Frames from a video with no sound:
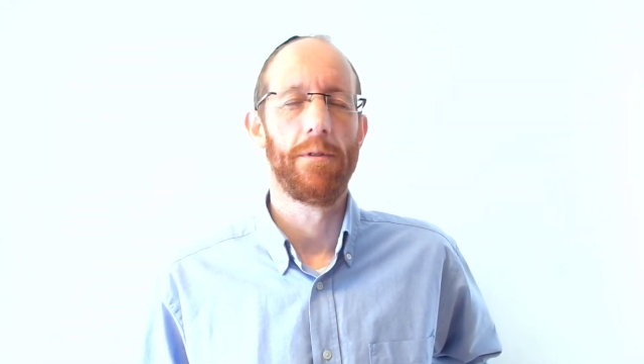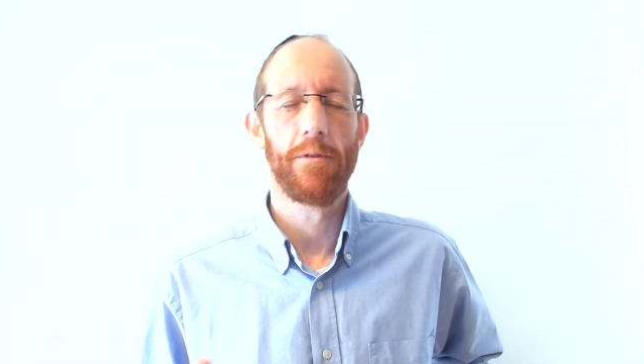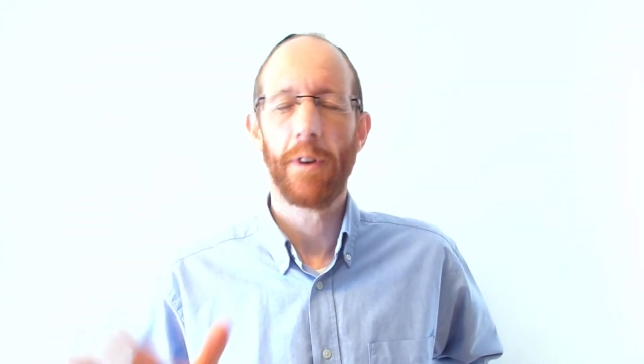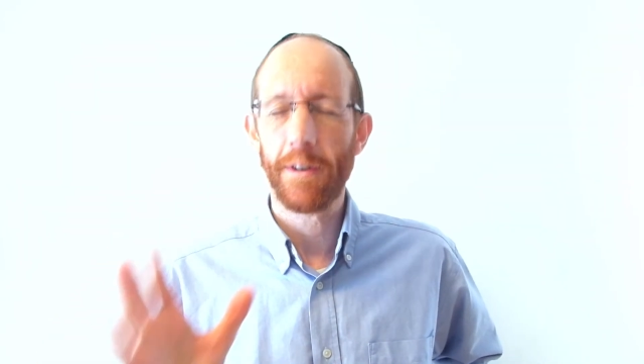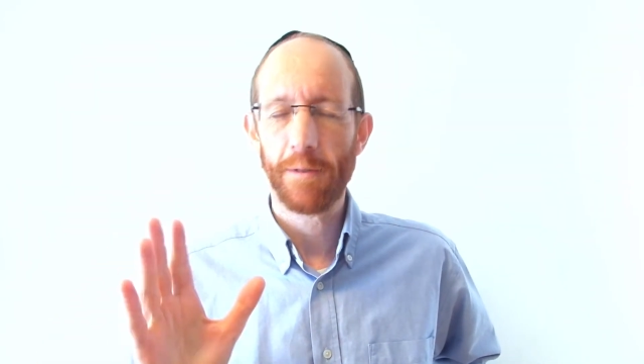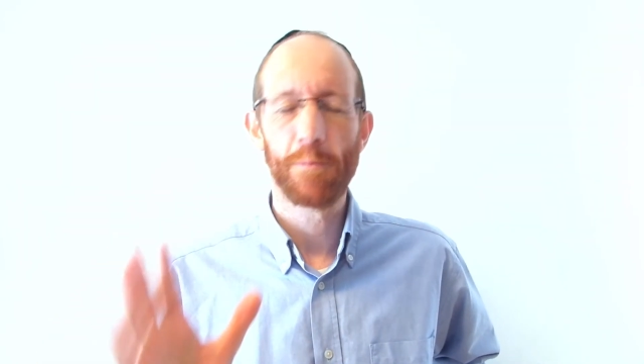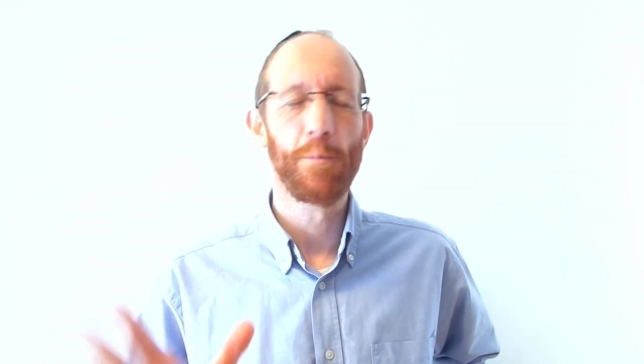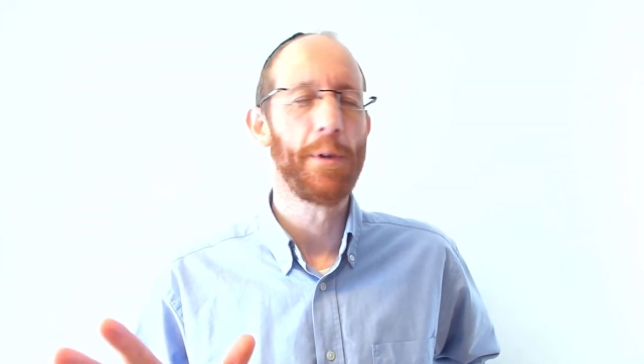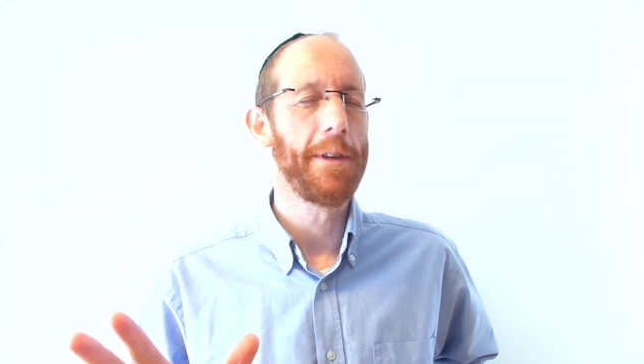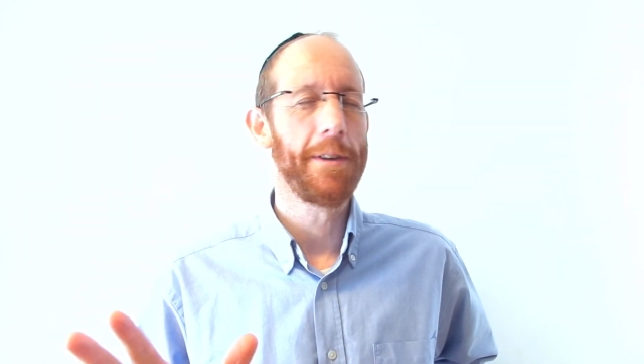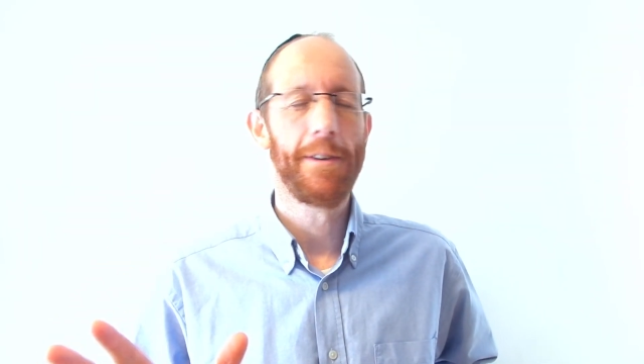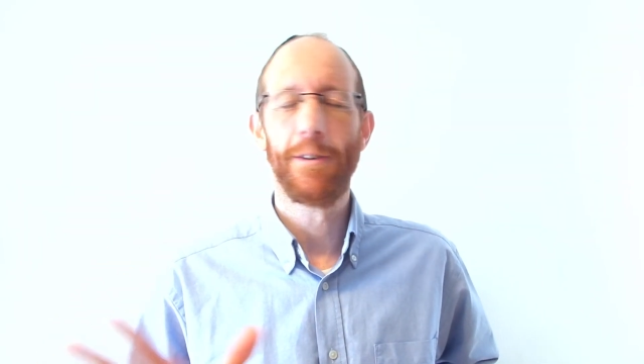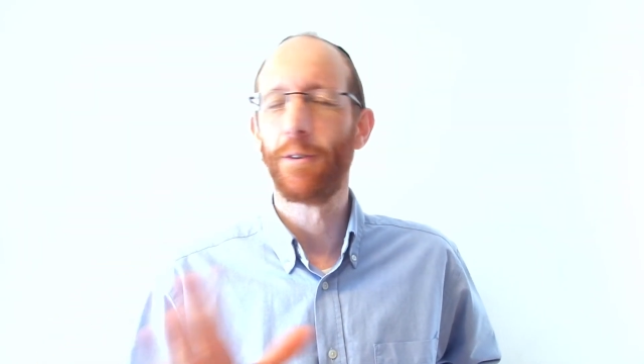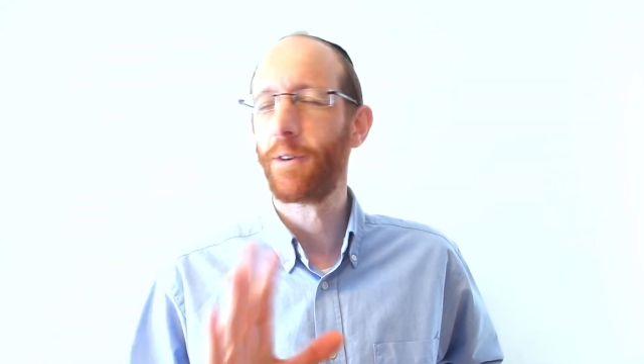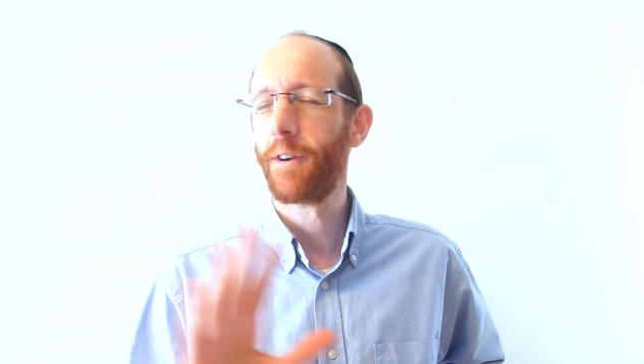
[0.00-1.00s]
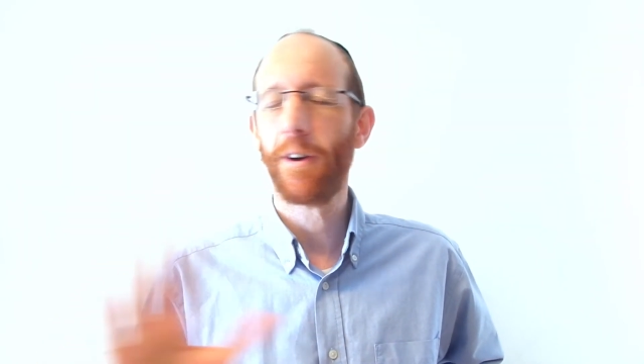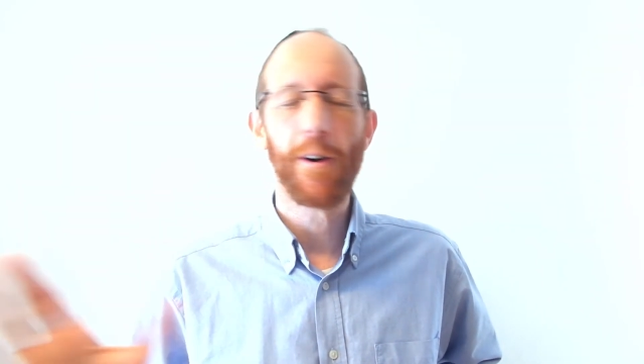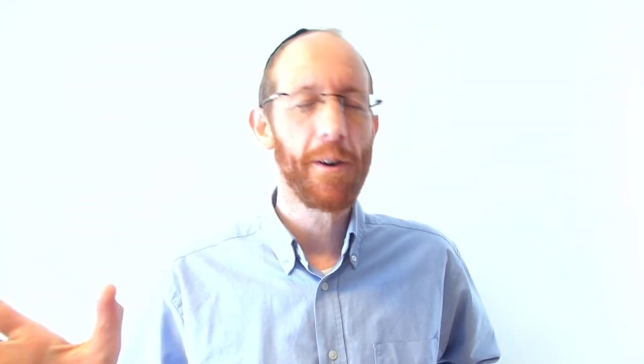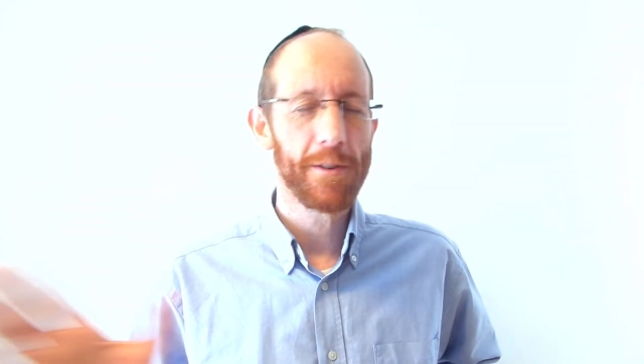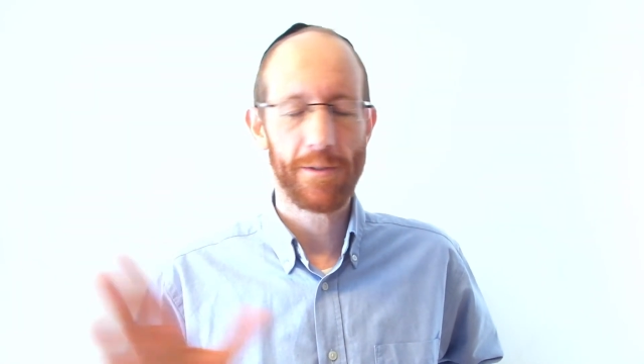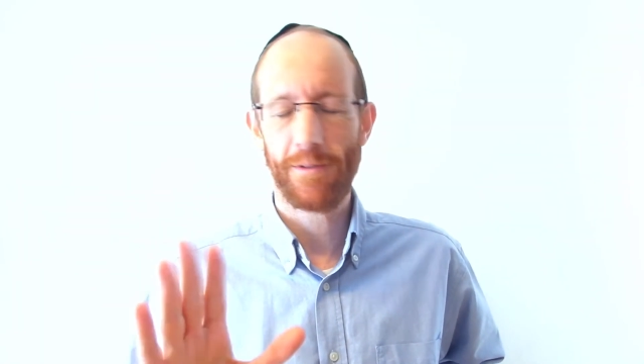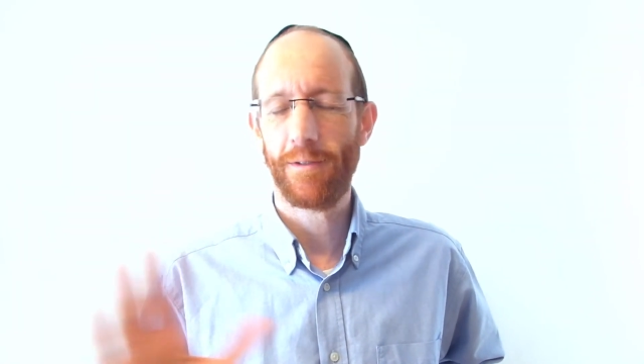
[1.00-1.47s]
Trust me, you
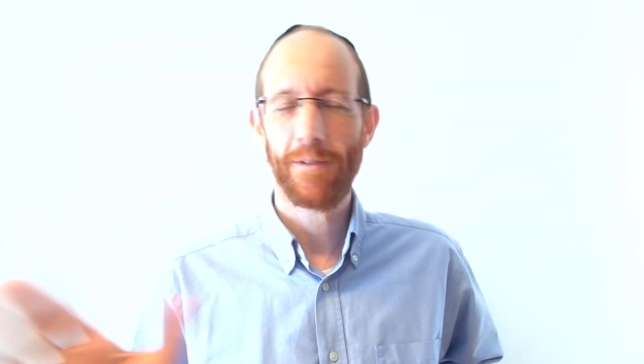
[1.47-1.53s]
can't